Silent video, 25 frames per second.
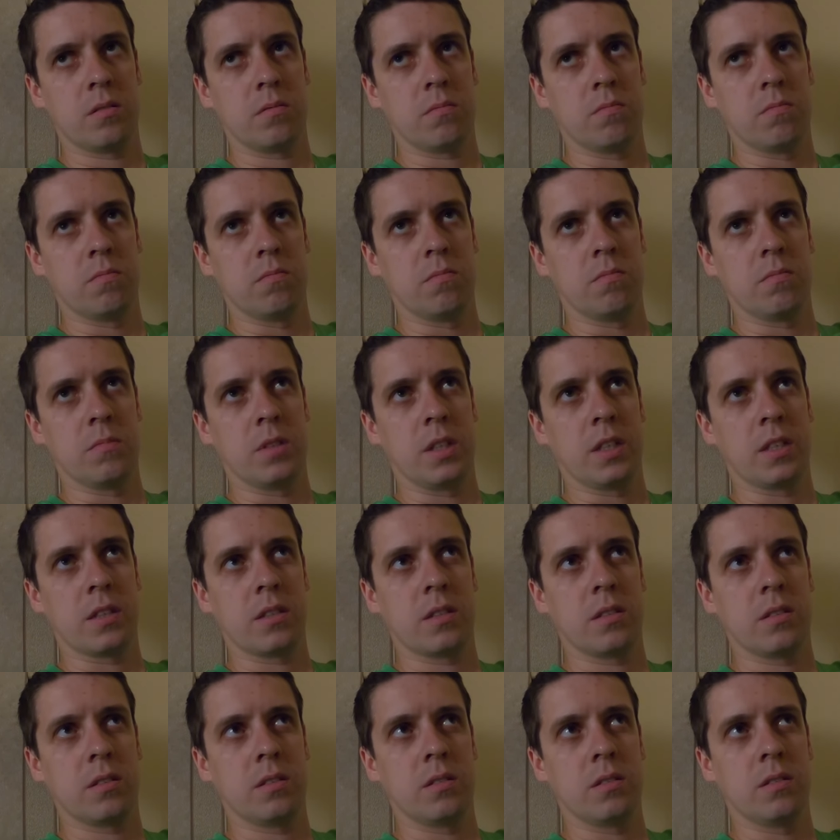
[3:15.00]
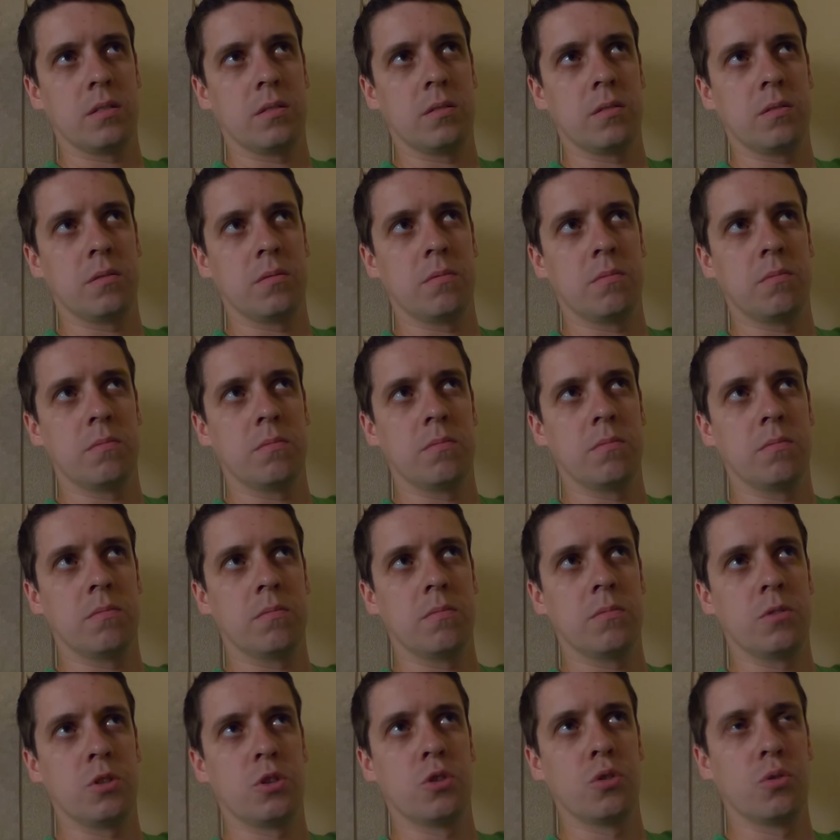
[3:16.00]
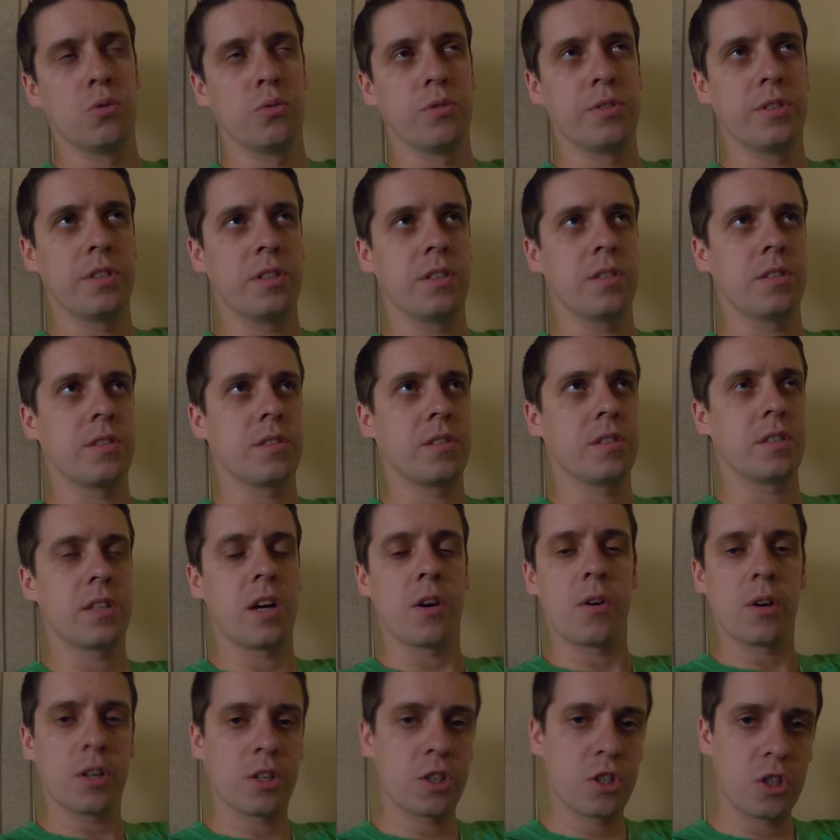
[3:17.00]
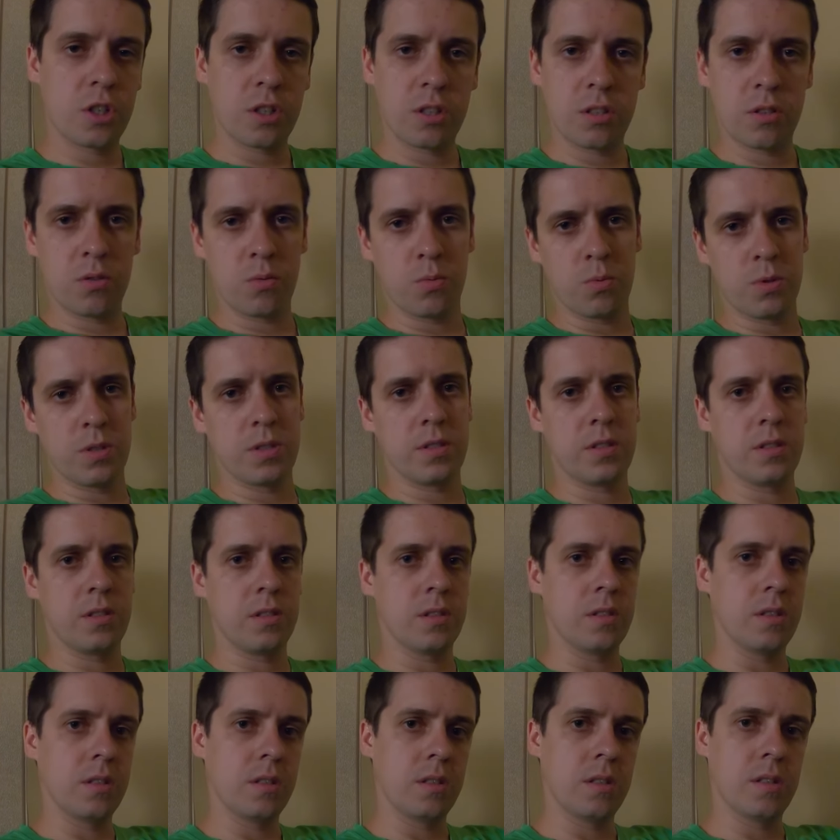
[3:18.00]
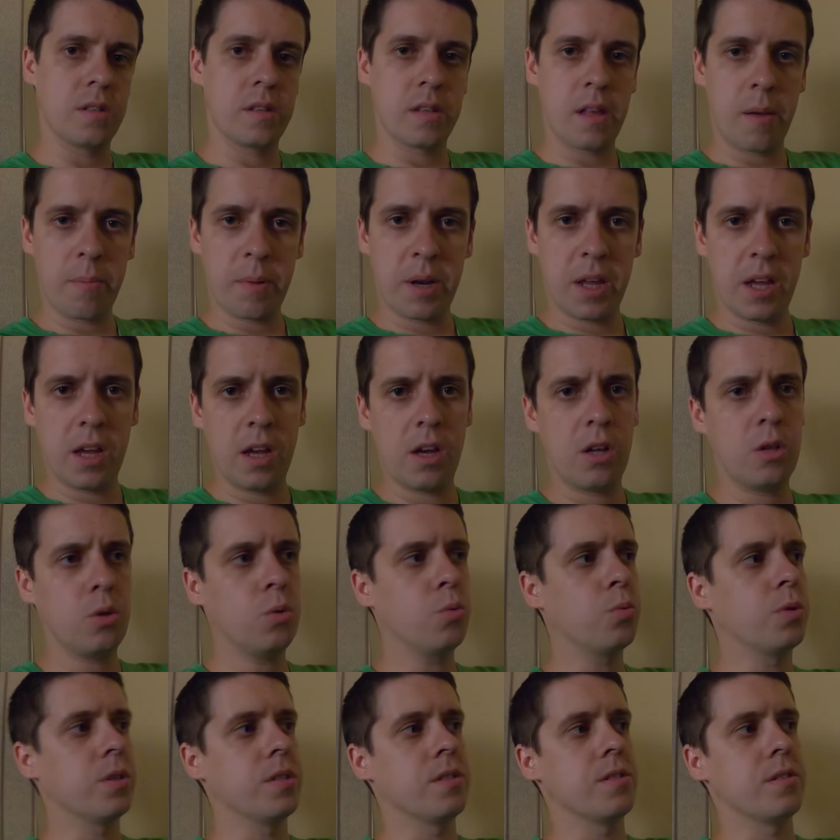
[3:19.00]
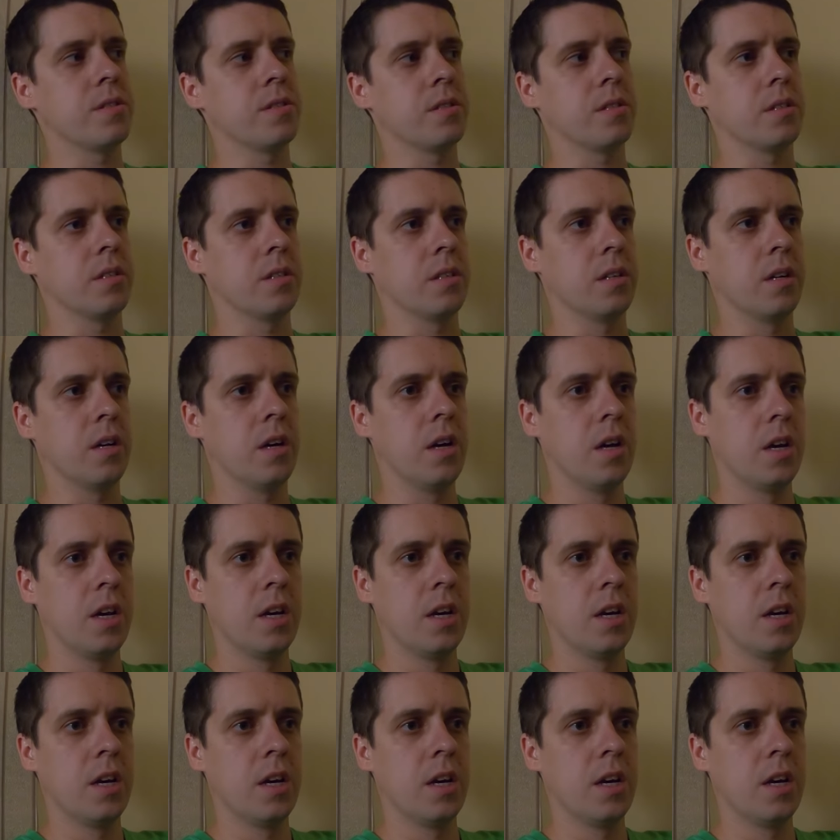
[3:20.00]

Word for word: mm, like um, do this correction with uh, thumbnail with uh,